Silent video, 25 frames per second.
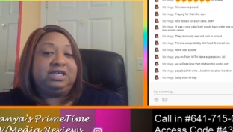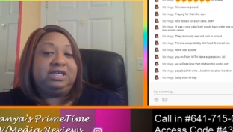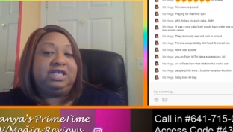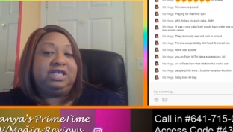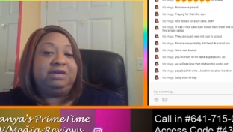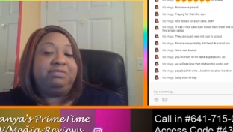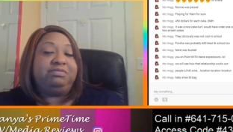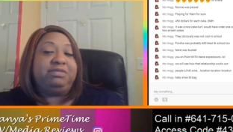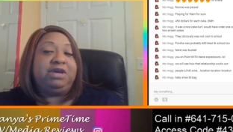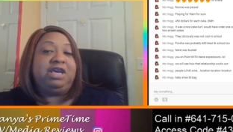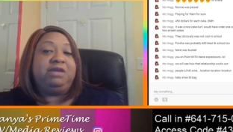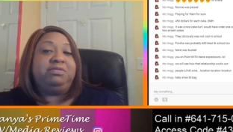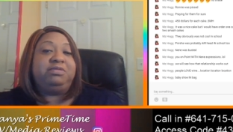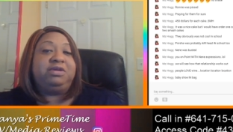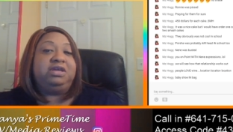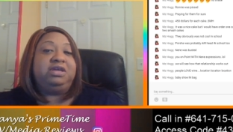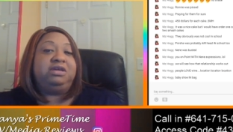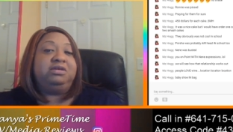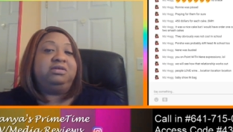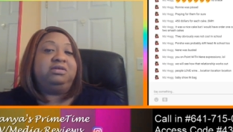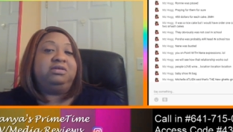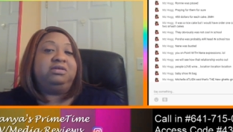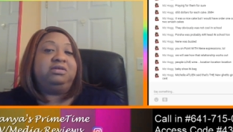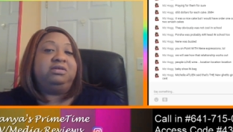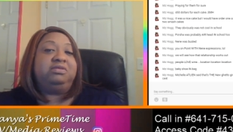And
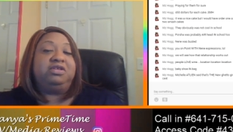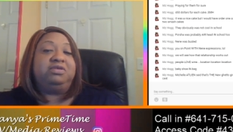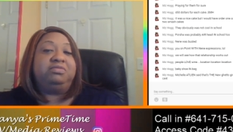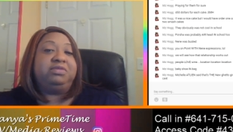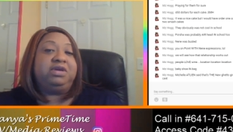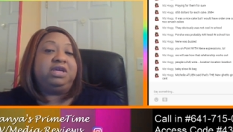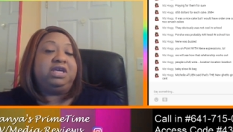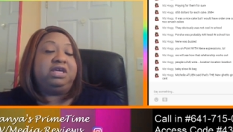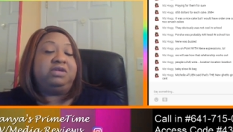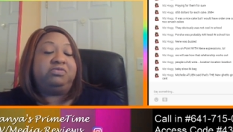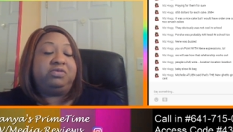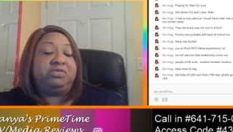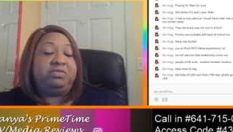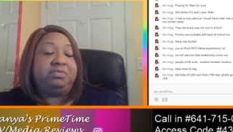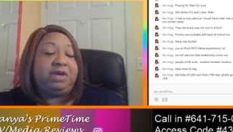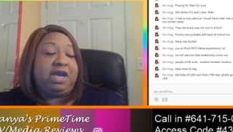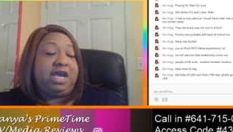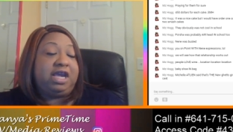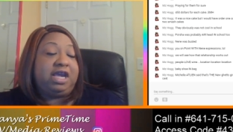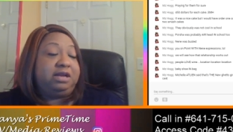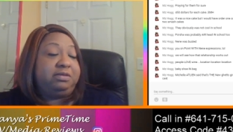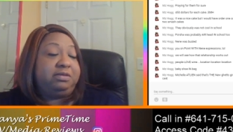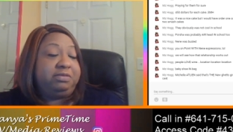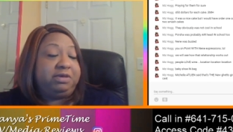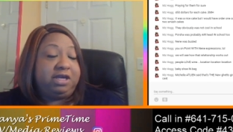maybe other men were
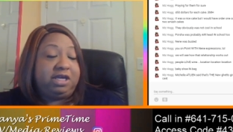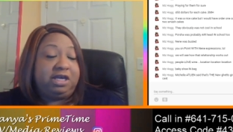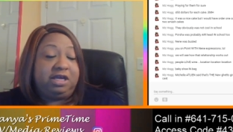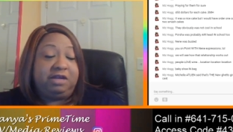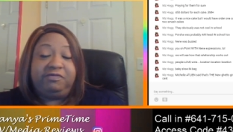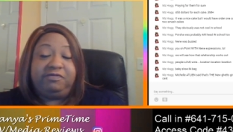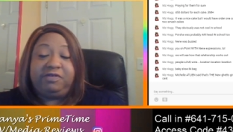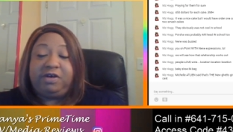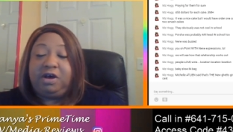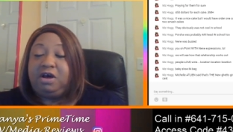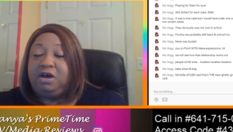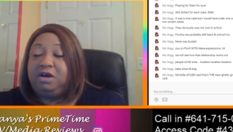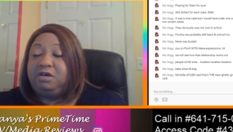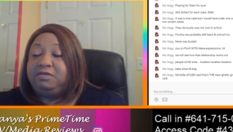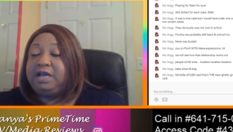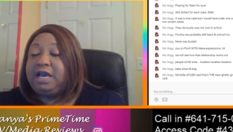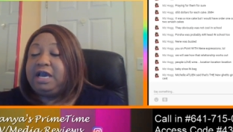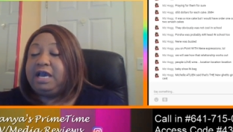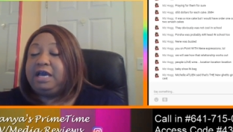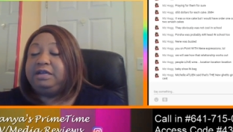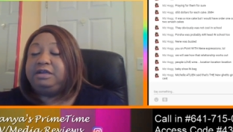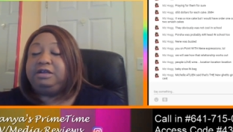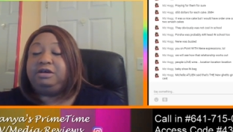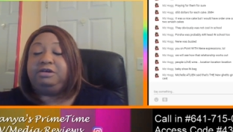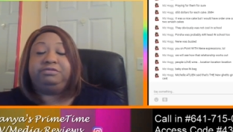made to be involved.
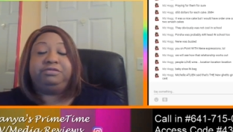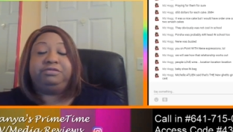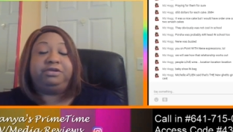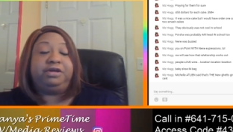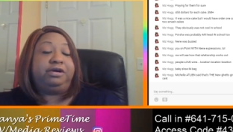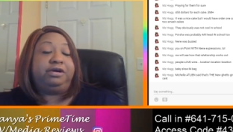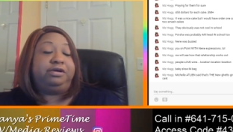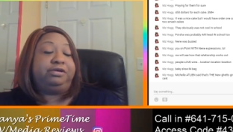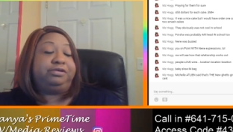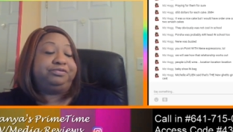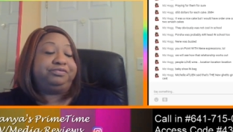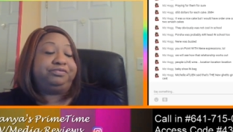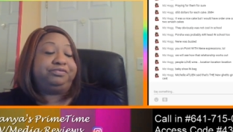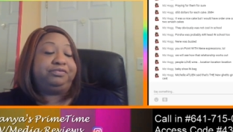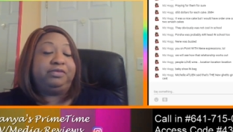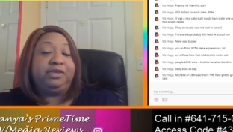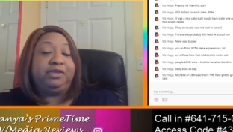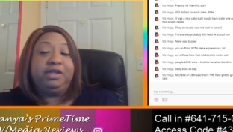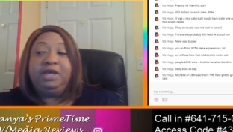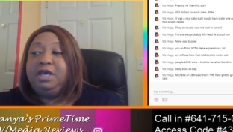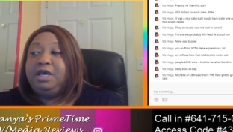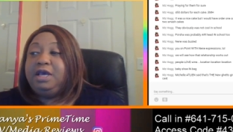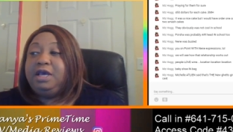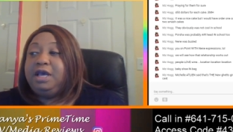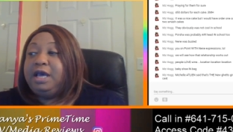I don't know.
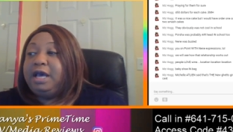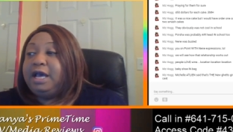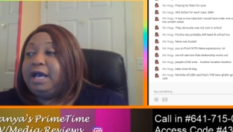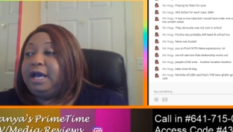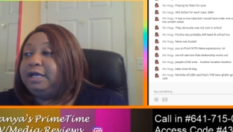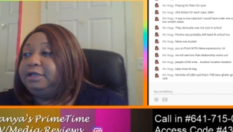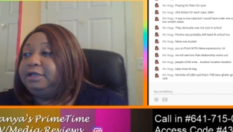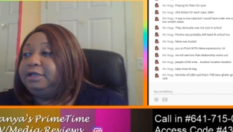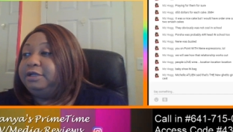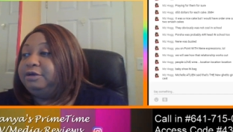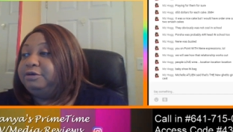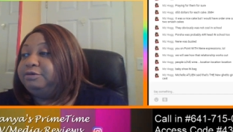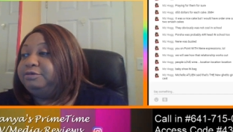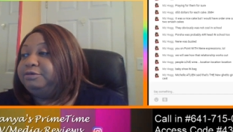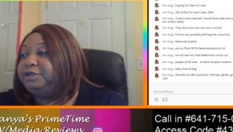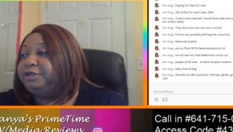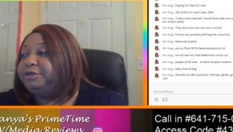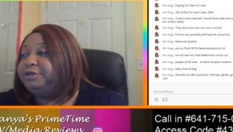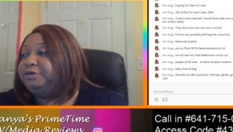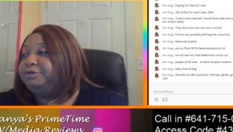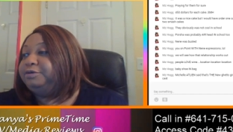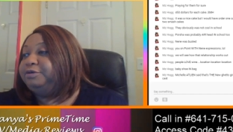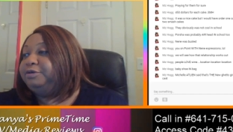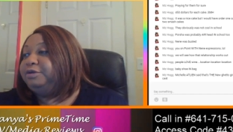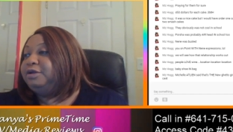I don't
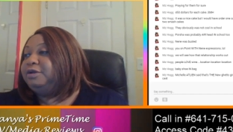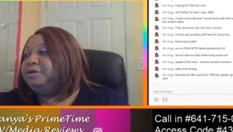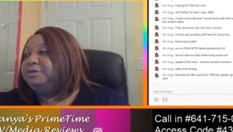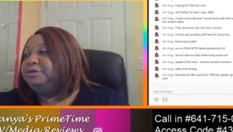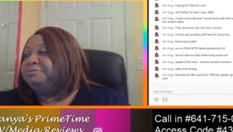know.